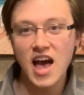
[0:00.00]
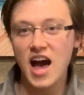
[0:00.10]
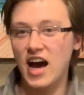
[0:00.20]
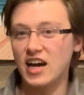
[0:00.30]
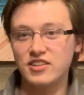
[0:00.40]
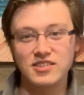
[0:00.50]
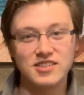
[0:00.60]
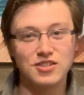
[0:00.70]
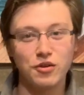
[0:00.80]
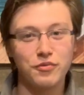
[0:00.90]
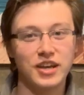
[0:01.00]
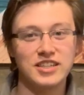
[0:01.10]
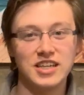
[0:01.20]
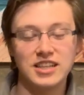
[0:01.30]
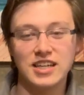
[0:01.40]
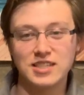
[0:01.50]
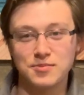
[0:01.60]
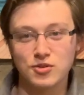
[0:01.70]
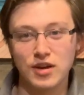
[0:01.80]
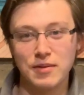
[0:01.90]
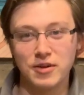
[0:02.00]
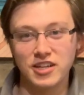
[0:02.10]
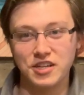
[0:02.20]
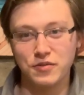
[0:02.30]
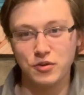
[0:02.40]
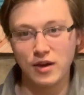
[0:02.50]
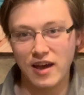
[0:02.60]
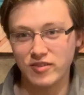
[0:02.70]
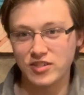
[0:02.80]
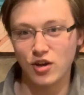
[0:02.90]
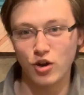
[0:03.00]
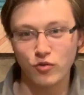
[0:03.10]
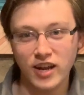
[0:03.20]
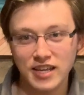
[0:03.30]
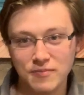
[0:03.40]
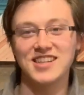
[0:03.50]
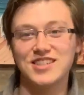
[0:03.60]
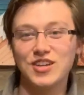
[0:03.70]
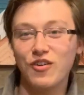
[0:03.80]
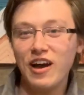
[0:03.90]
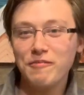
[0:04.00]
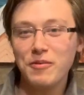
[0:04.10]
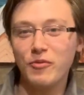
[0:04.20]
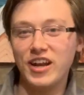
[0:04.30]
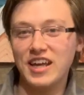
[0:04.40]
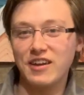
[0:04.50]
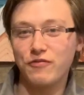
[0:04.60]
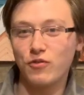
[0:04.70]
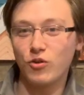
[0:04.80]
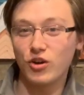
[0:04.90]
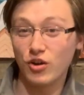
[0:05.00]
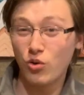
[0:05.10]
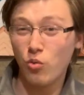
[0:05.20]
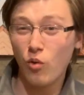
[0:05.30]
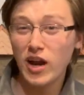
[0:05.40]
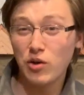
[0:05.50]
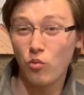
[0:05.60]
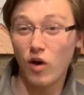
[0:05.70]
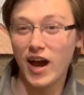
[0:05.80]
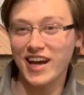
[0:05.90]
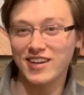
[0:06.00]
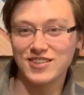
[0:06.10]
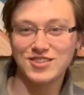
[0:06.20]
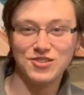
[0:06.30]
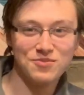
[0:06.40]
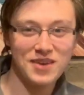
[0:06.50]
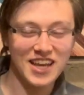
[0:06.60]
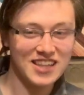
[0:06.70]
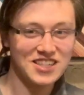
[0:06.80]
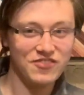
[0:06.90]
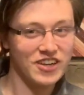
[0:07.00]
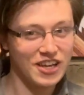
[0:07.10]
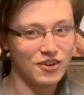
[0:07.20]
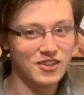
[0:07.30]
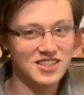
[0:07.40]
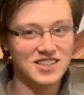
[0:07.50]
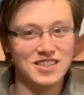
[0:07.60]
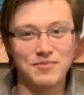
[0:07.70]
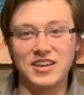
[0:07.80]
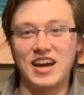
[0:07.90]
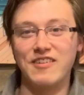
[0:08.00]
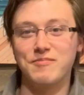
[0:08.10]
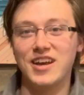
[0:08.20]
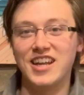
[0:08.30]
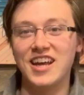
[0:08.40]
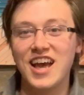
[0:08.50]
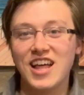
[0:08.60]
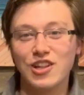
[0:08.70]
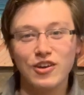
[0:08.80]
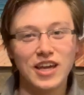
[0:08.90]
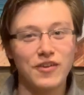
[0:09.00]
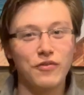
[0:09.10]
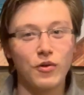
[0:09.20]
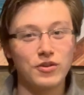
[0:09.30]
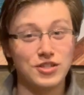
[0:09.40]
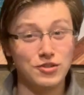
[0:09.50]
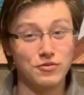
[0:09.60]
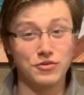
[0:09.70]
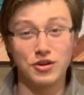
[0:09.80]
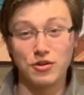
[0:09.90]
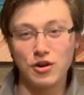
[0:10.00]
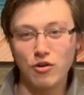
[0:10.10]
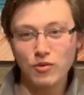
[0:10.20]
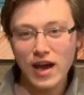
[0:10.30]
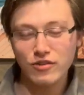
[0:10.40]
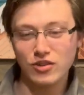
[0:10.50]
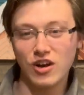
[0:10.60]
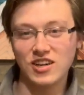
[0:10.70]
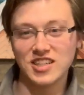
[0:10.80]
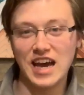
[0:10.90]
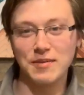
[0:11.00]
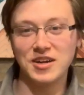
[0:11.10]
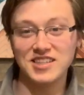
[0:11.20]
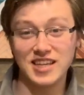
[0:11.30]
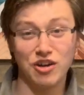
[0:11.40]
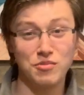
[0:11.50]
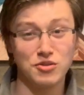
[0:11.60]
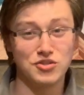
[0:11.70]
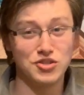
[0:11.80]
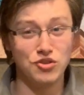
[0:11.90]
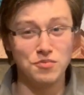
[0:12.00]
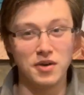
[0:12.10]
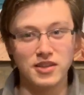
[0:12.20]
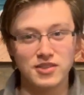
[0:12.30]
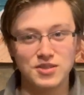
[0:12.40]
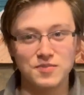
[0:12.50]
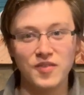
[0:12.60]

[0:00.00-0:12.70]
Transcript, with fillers: Uh, just don't forget to hit that subscribe button if you haven't already. So I've been waiting for quite a while to make this video. This is something I've been looking forward to for a rather long time, I'd say almost two months